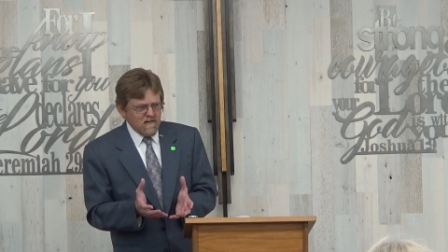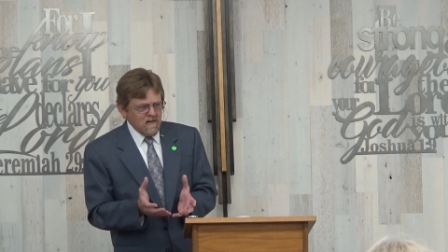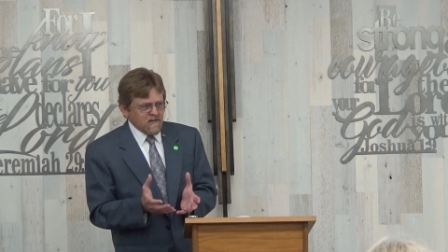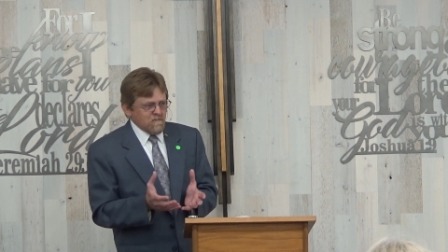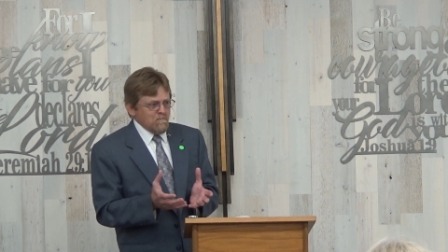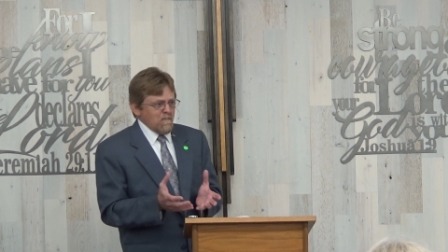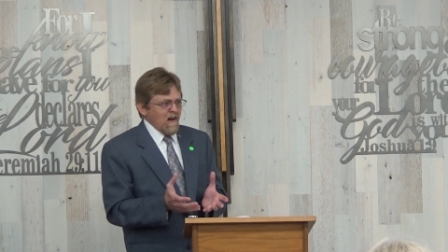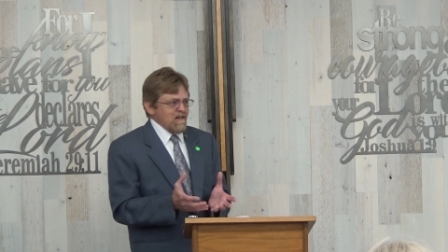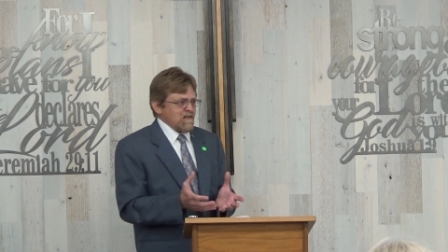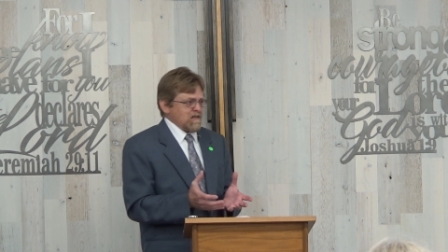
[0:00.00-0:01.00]
Its
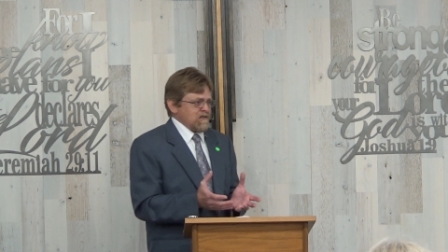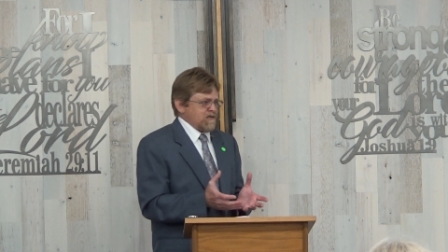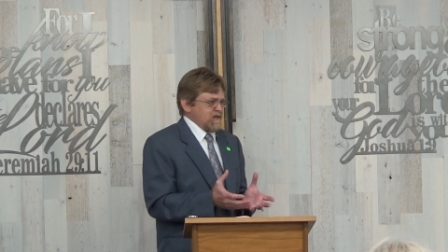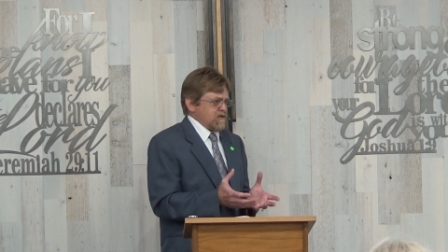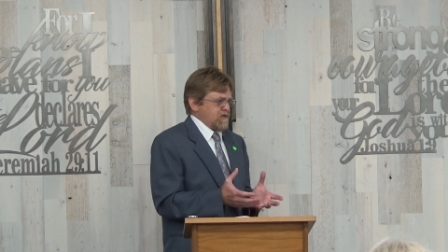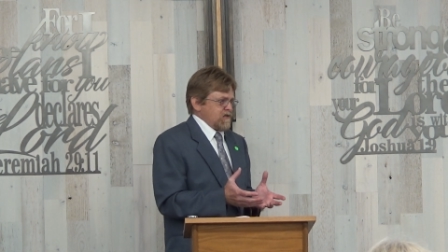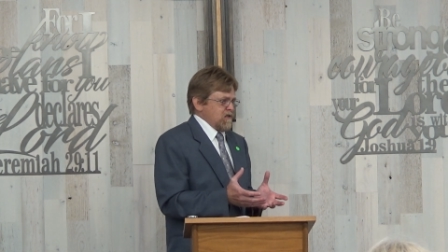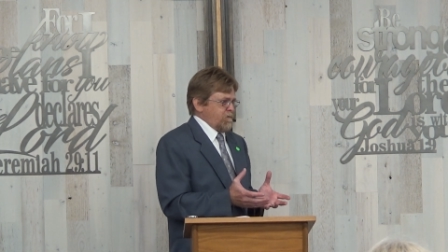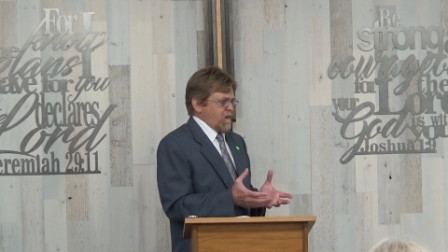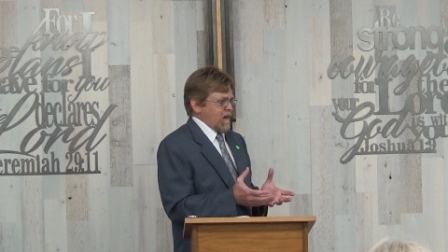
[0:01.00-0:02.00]
might consists in
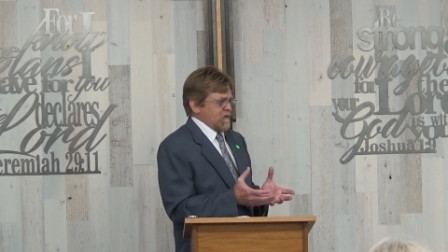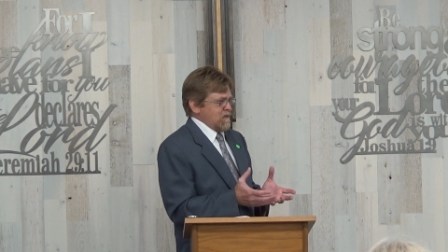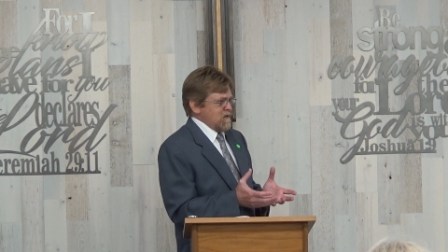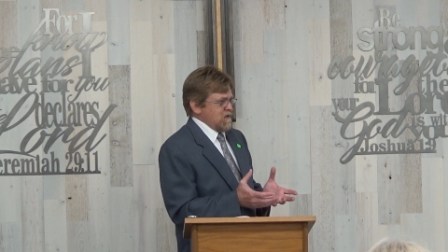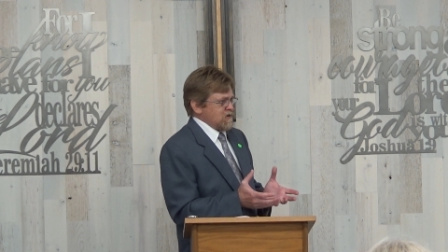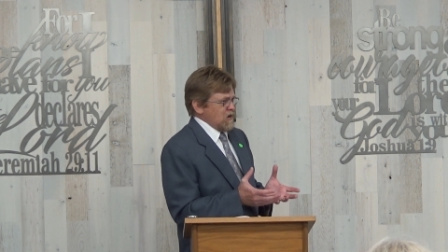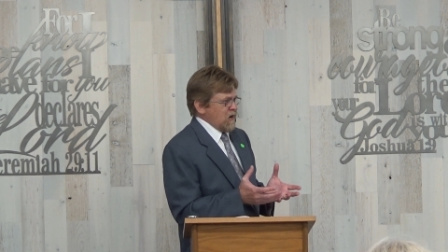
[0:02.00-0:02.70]
the fact that it is